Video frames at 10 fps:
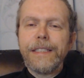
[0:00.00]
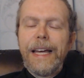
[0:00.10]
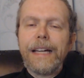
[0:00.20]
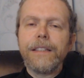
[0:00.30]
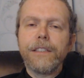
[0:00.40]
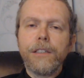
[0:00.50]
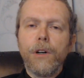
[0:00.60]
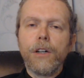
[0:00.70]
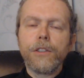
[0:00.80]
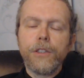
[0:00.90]
Act has a
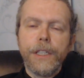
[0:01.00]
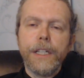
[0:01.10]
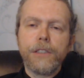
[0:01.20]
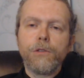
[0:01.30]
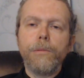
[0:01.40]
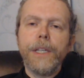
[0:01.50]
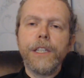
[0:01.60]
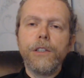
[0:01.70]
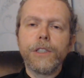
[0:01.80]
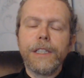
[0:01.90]
long, dirty history of being
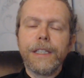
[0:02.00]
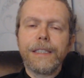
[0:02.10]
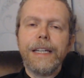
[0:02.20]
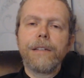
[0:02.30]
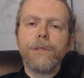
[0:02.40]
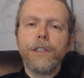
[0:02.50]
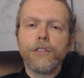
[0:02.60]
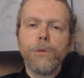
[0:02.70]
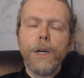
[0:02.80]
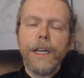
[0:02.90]
used in exactly
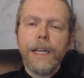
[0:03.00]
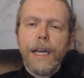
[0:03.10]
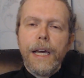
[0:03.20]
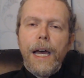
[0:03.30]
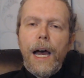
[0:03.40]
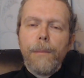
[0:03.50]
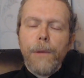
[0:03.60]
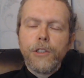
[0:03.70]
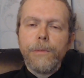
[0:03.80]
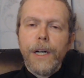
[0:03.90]
this way.
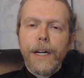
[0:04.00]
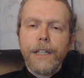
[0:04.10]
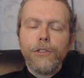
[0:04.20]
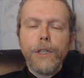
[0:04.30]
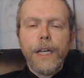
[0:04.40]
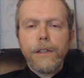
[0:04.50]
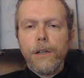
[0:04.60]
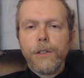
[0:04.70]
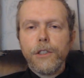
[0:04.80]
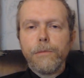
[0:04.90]
Most Americans do not
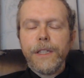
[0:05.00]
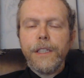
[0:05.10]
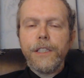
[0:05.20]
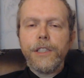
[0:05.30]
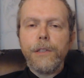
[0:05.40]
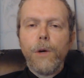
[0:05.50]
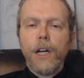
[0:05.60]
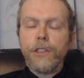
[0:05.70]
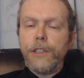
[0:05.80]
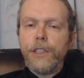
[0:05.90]
know this, but DC,
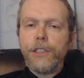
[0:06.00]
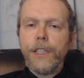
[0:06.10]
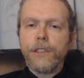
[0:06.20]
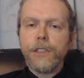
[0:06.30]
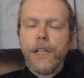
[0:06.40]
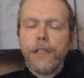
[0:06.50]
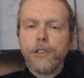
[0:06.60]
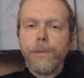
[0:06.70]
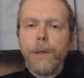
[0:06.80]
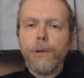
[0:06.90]
Washington, D.C.
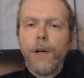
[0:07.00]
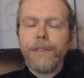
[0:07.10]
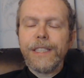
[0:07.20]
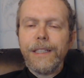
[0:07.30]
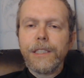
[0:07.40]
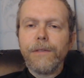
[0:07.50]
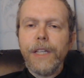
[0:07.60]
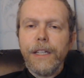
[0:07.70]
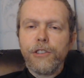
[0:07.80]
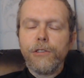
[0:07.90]
insiders, people who have a sense of the
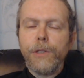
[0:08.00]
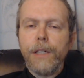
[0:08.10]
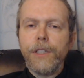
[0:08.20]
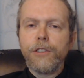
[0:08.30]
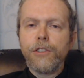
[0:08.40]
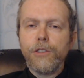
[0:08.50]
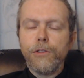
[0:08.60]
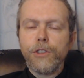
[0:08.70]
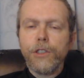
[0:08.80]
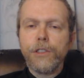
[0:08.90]
history of the
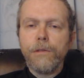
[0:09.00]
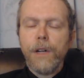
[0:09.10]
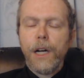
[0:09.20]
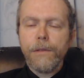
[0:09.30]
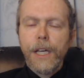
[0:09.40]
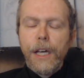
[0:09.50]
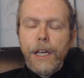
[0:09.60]
institutions involved,